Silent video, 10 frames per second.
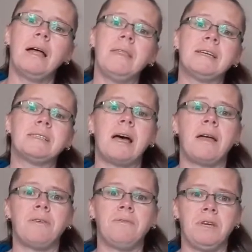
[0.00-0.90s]
there's
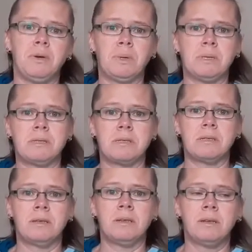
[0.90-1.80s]
other viewers
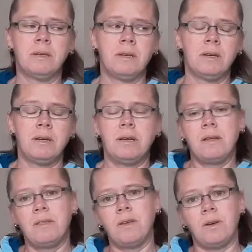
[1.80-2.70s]

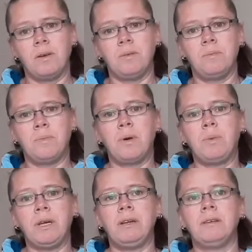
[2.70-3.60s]
that
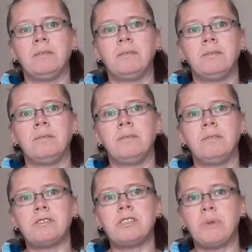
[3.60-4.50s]
probably
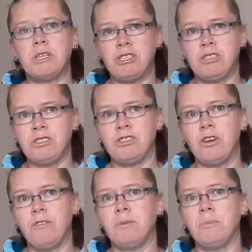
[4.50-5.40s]
not so much
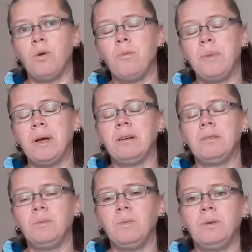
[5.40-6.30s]
deserve it more,
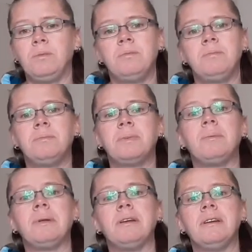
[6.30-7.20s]
but would
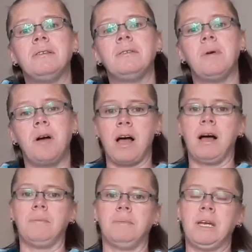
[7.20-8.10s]
probably
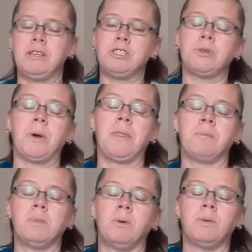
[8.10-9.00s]
enjoy
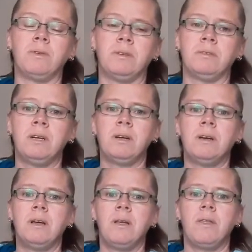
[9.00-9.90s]
them more
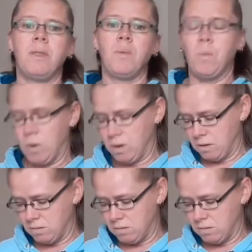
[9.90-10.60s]
than what,